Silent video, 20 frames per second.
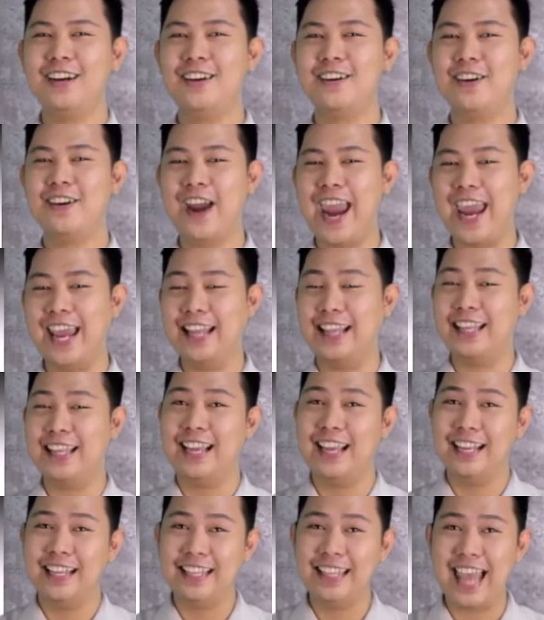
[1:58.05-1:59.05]
Great.
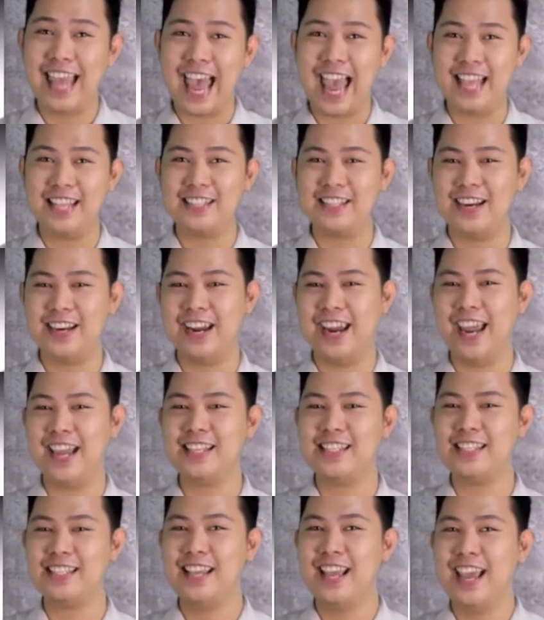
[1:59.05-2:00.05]
The answer
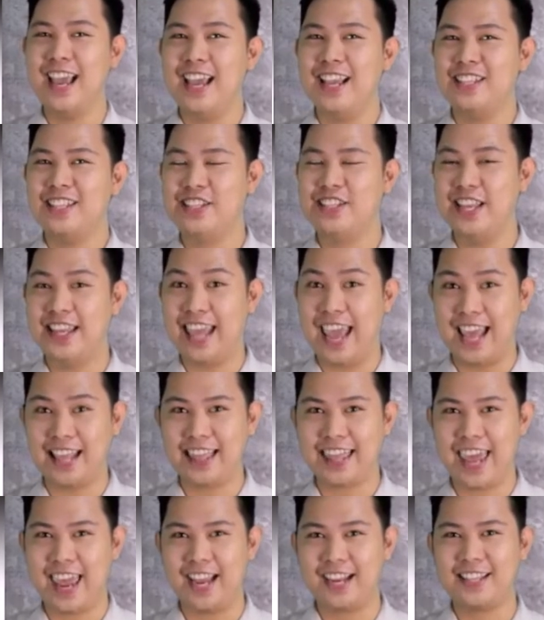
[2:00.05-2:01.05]
is
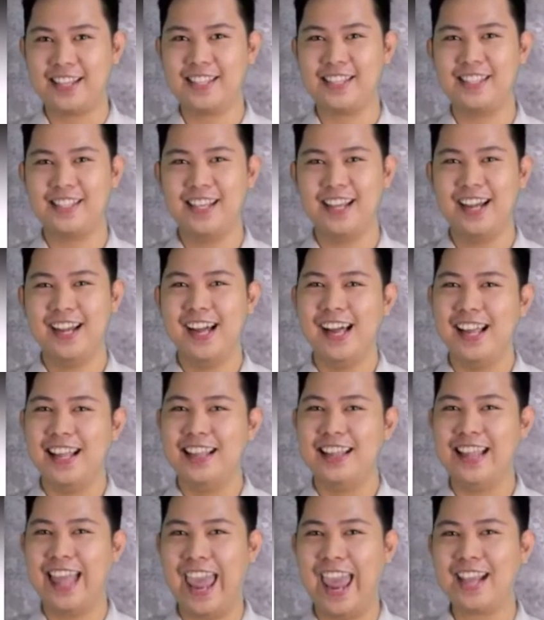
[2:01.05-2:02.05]
genetics.
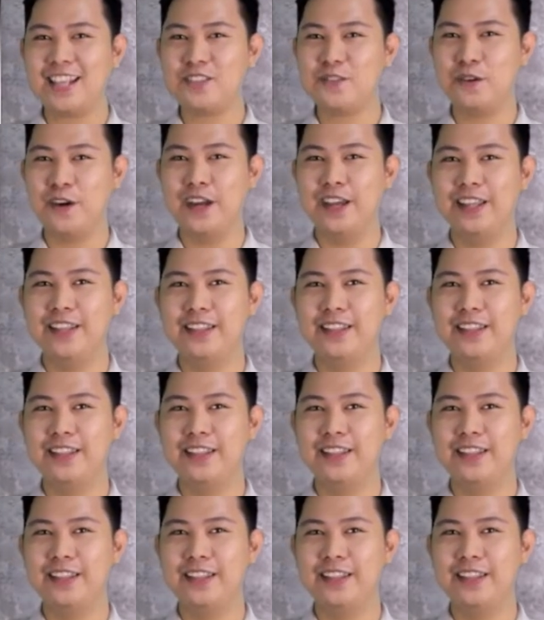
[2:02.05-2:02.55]
X-ray.